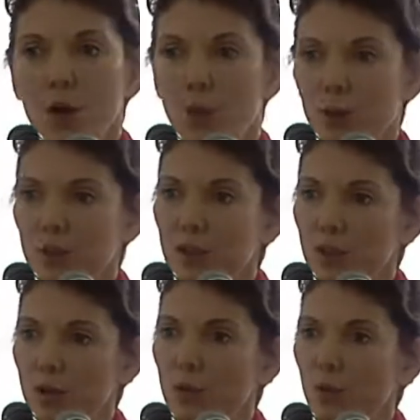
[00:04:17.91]
According
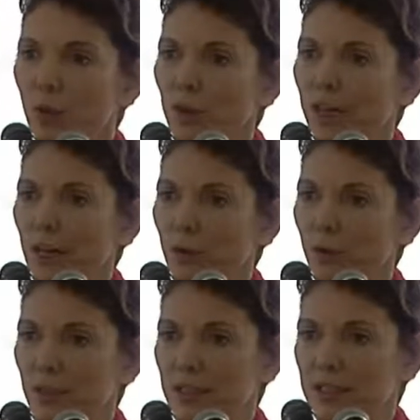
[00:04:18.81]
to the World Health
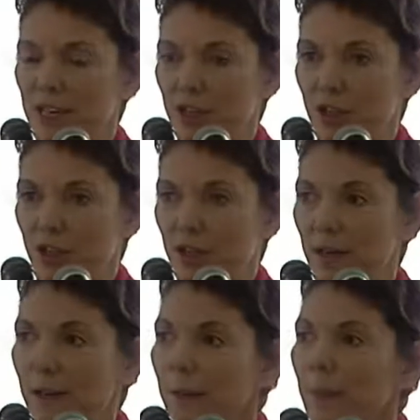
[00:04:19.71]
Organization,
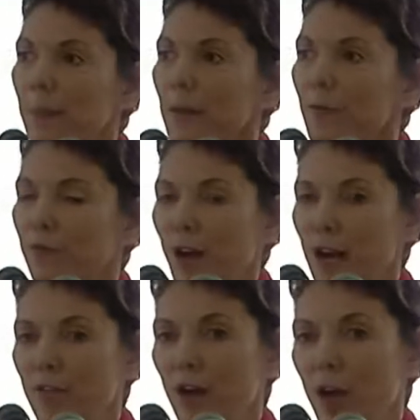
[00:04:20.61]

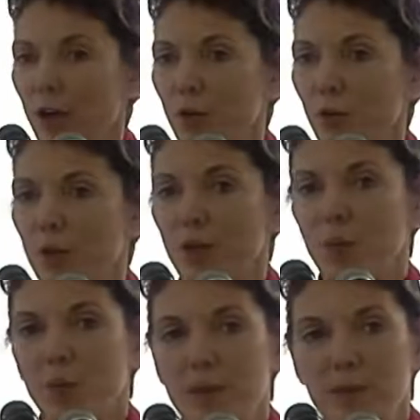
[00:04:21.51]

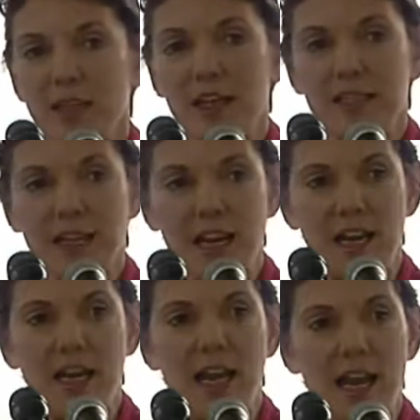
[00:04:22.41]
500 women a
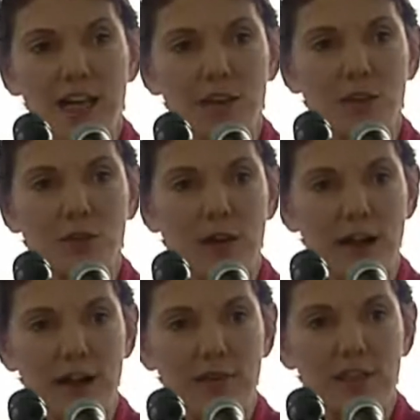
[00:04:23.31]
day end their
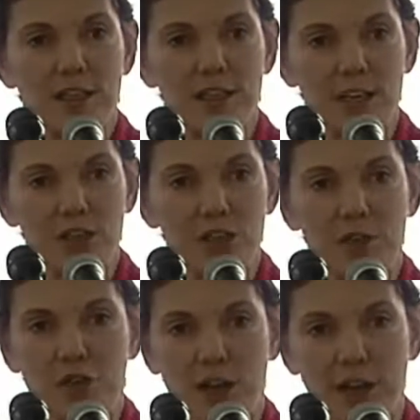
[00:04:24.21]
lives in the nation
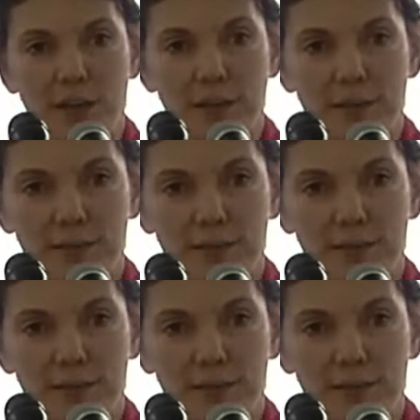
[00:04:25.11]
of China.